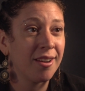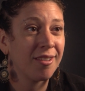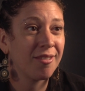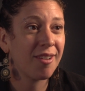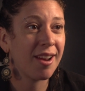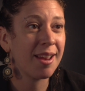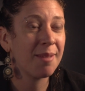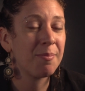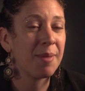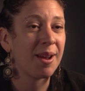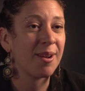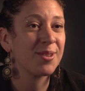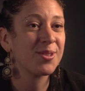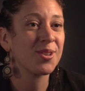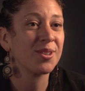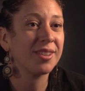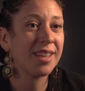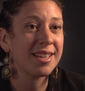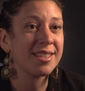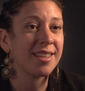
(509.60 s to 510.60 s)
Right? Parents
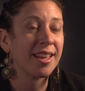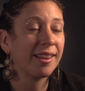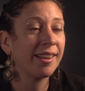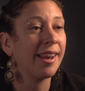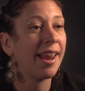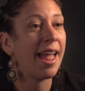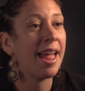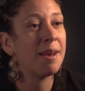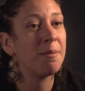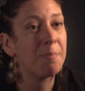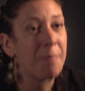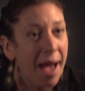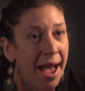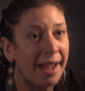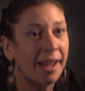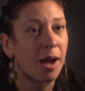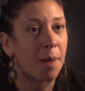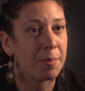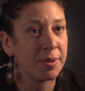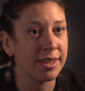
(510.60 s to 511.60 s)
are less likely to end
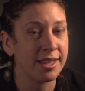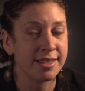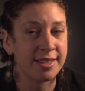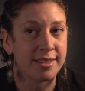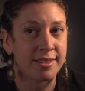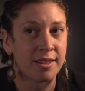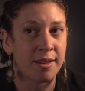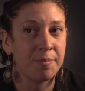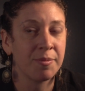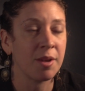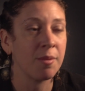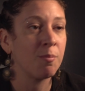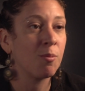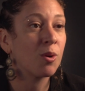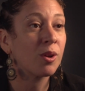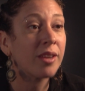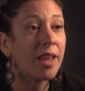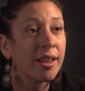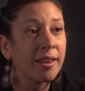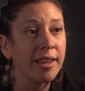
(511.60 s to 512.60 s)
back up in the system. They're
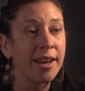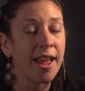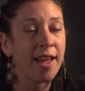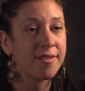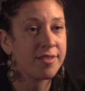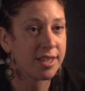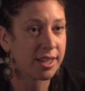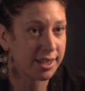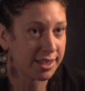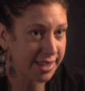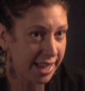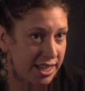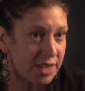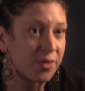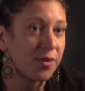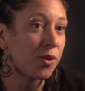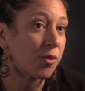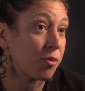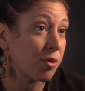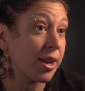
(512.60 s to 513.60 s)
more likely to have
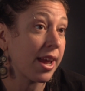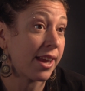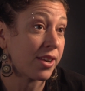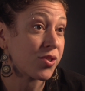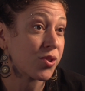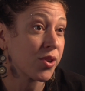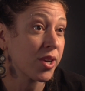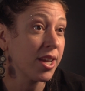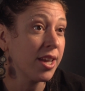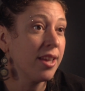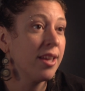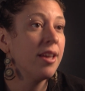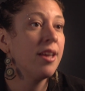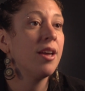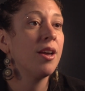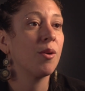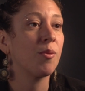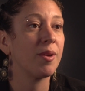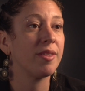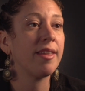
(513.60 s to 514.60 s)
successful reentry
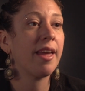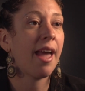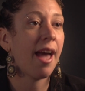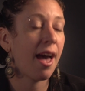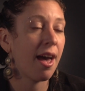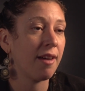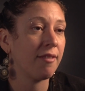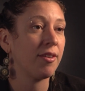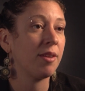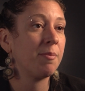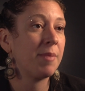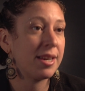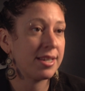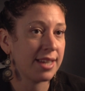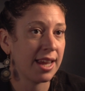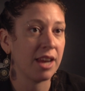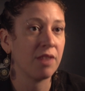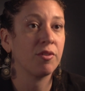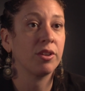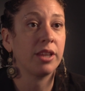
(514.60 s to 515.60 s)
when they have and
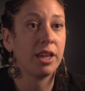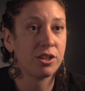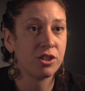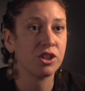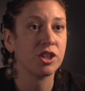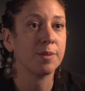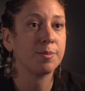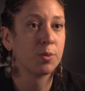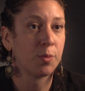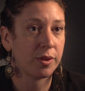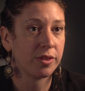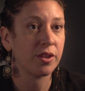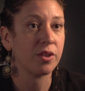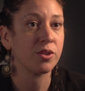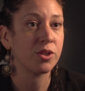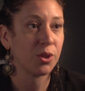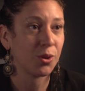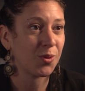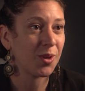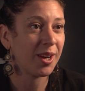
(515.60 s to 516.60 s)
maintain relationships with their
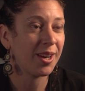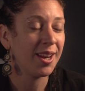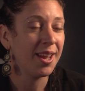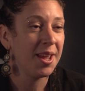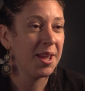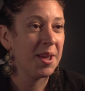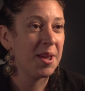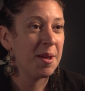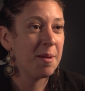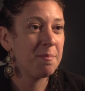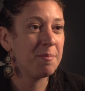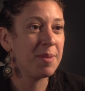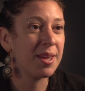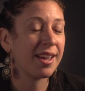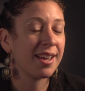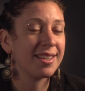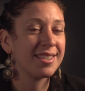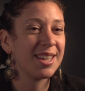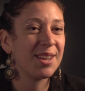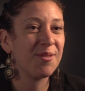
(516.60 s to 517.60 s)
children.
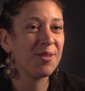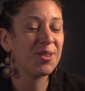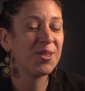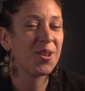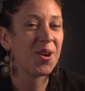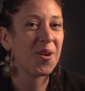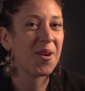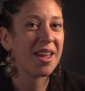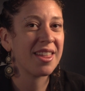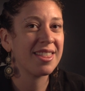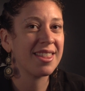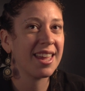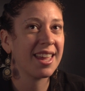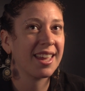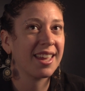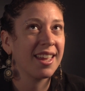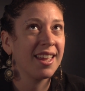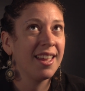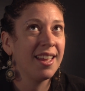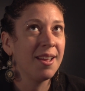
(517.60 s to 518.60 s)
Because even though I
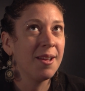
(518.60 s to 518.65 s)
think